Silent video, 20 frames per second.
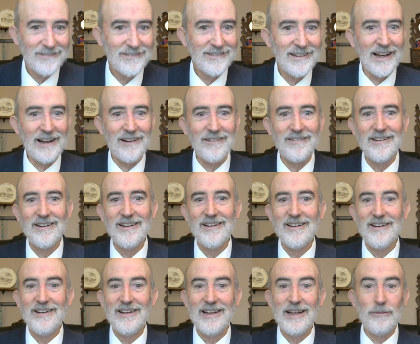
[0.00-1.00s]
Now,
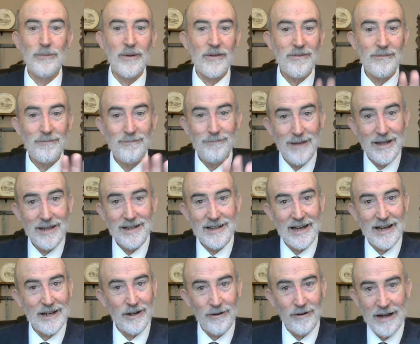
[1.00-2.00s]
it was
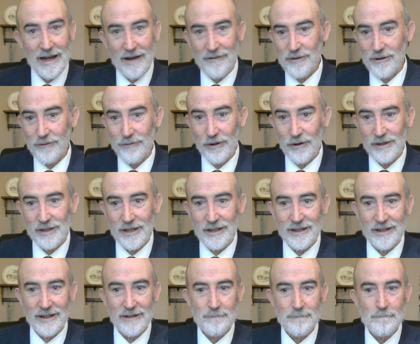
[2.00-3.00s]
midnight or after for
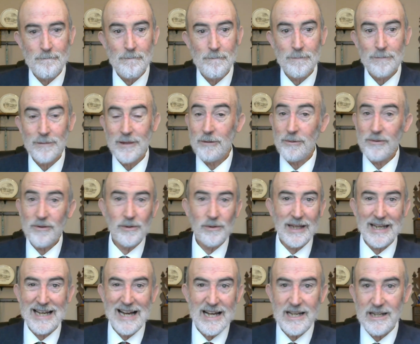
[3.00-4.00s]
Glenda. It was only
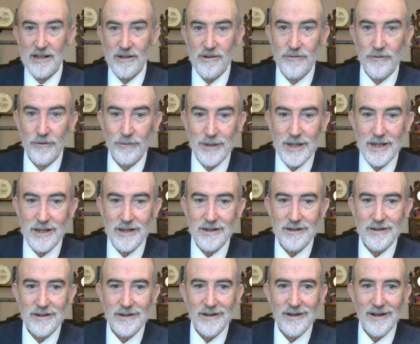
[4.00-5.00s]
9-ish for me.
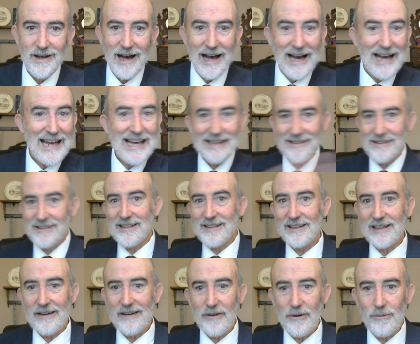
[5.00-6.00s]
I had to
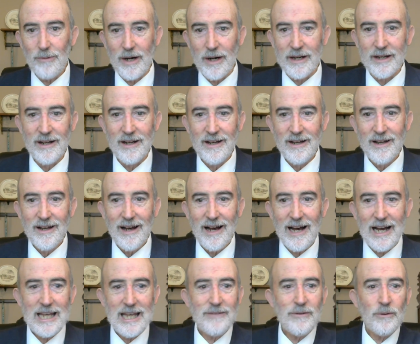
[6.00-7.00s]
tell everyone.
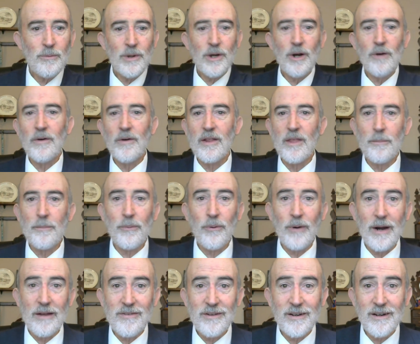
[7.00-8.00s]
I even went over to the
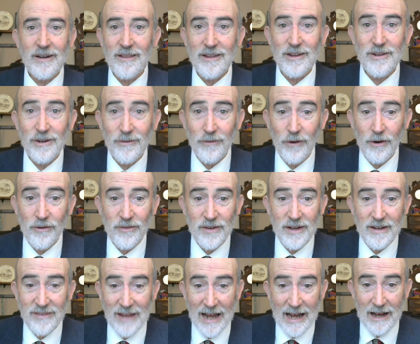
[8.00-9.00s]
president of the
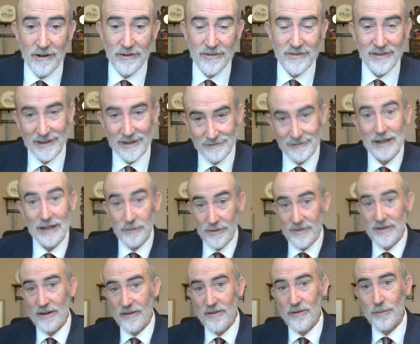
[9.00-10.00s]
university's house. I was
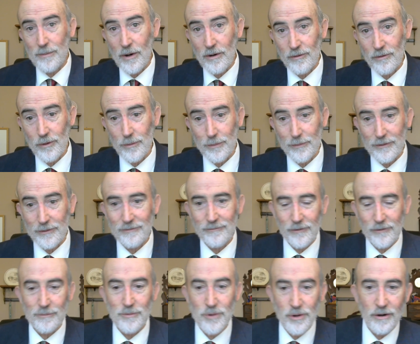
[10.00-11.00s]
in a small group
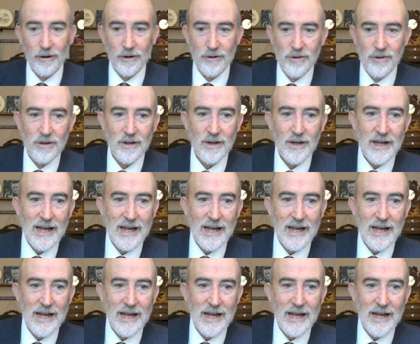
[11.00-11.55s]
from church.